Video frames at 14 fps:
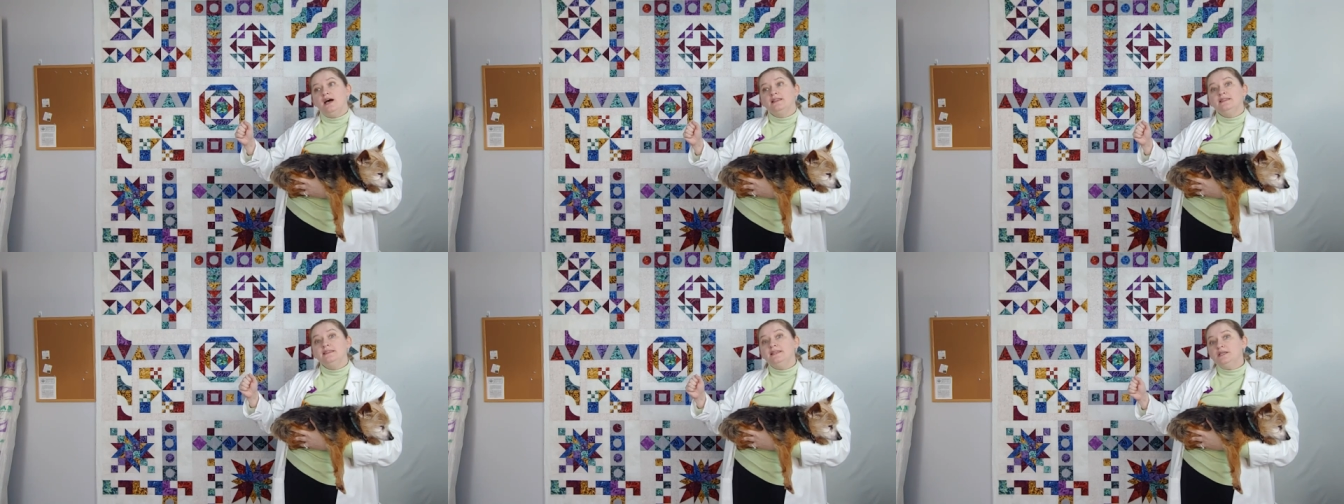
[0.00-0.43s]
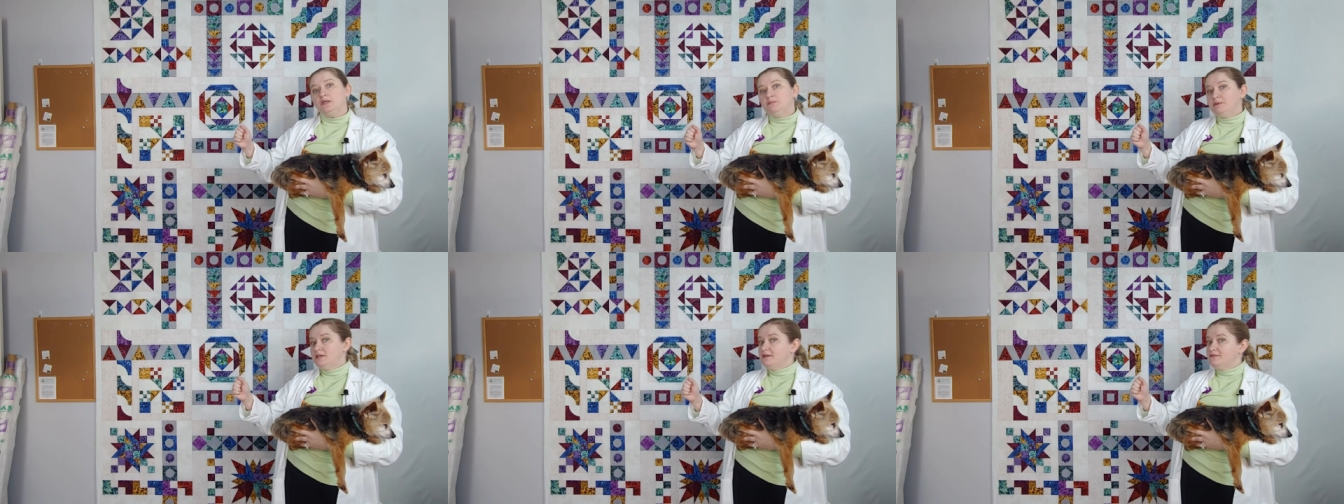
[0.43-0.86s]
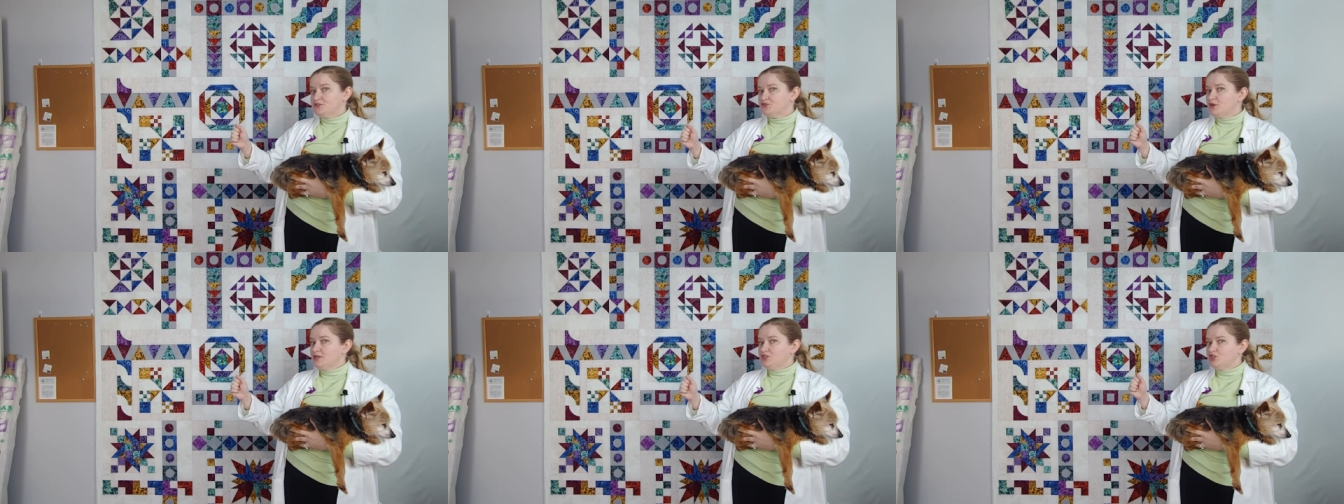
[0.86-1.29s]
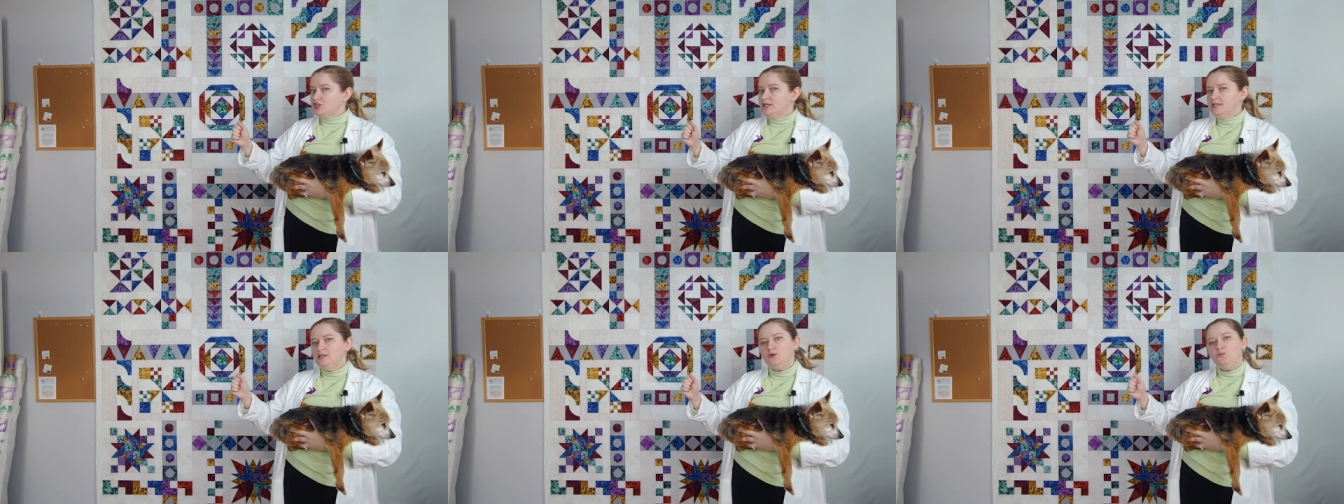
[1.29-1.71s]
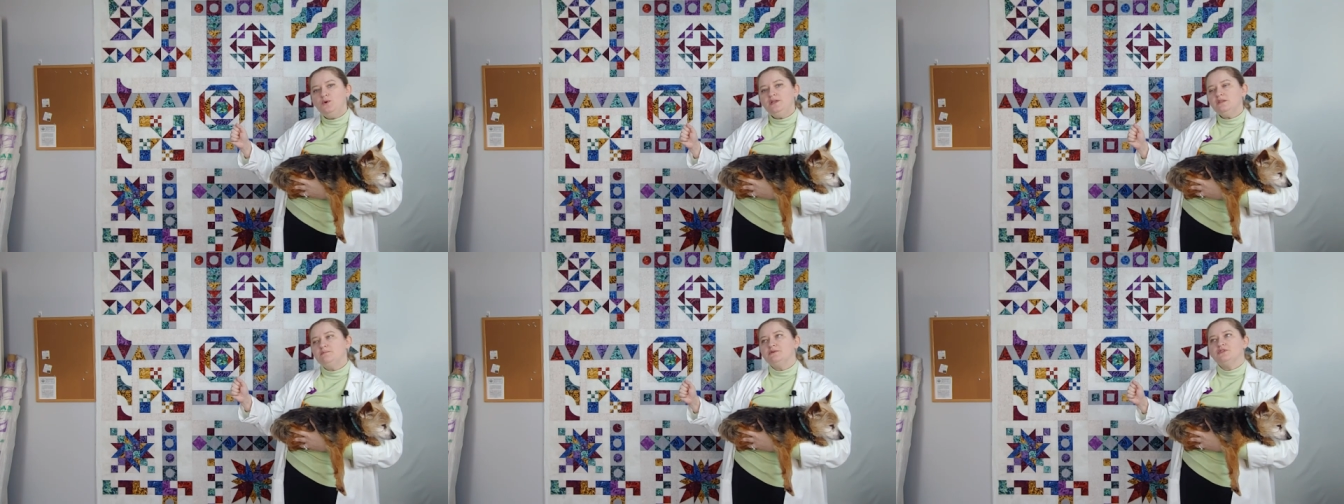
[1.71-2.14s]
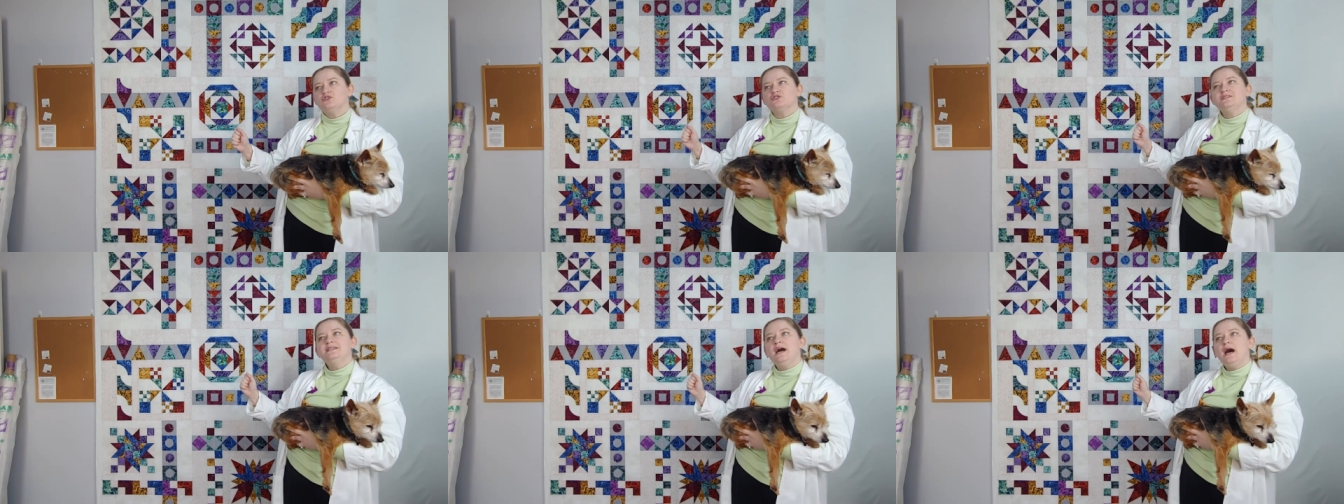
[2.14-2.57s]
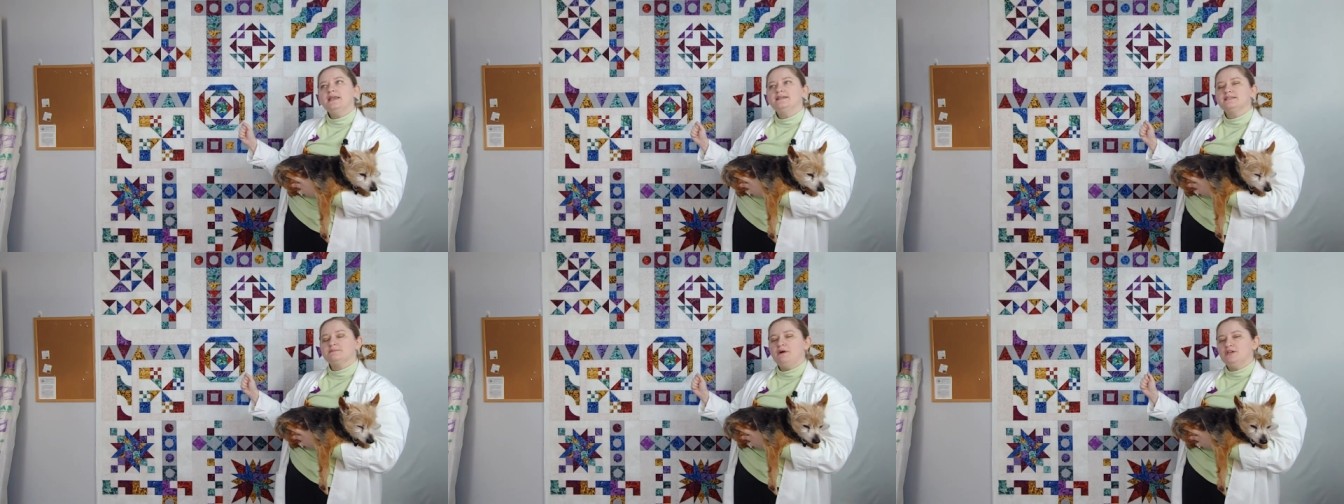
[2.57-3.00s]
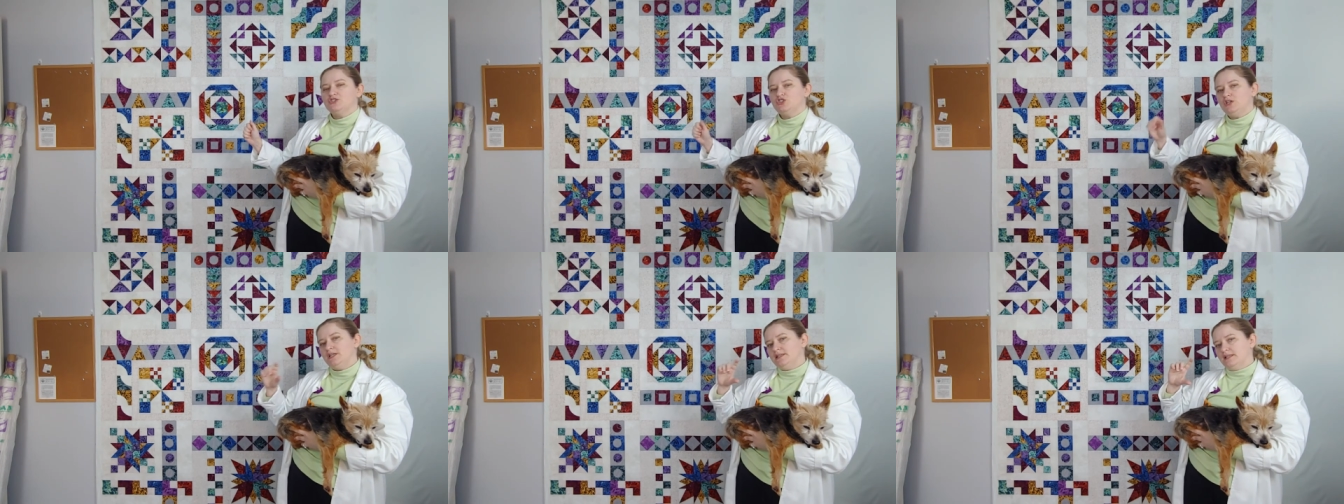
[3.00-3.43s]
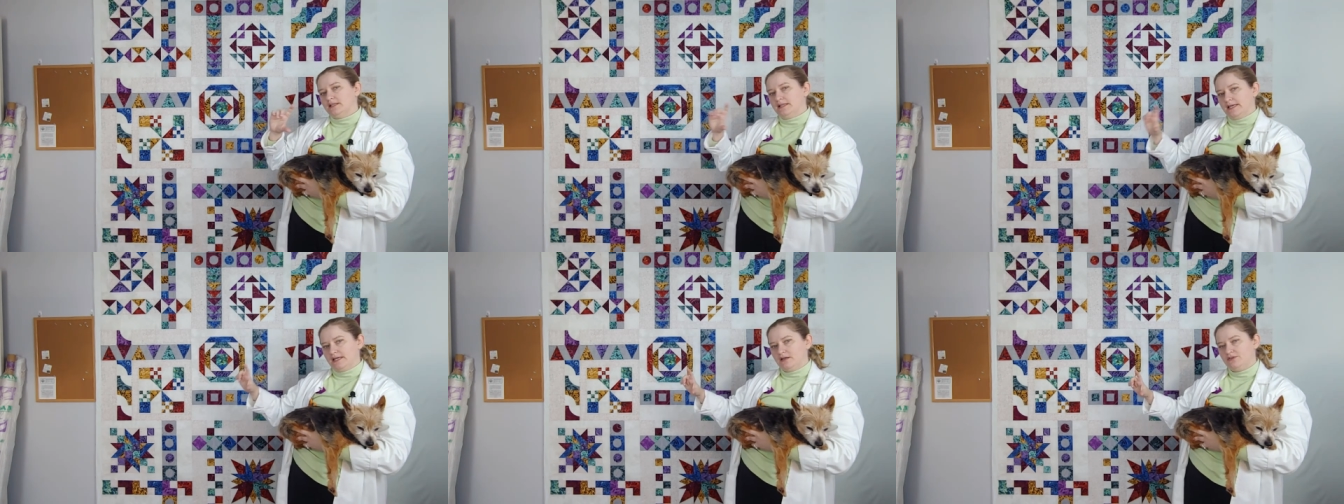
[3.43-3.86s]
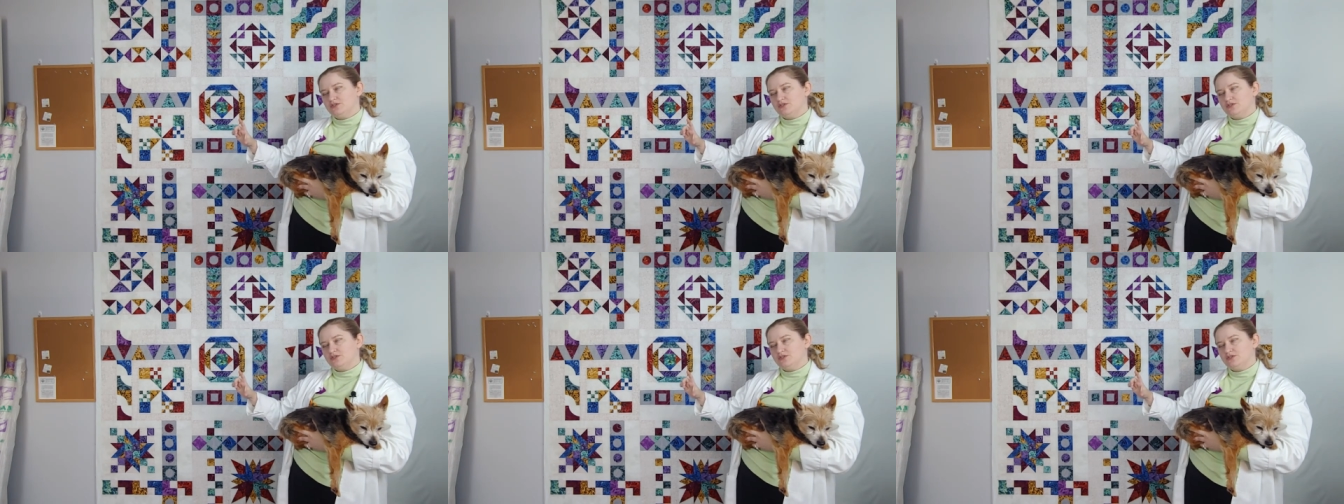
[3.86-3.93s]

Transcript: a little bit of stretch in the width, but there's not as much in the length.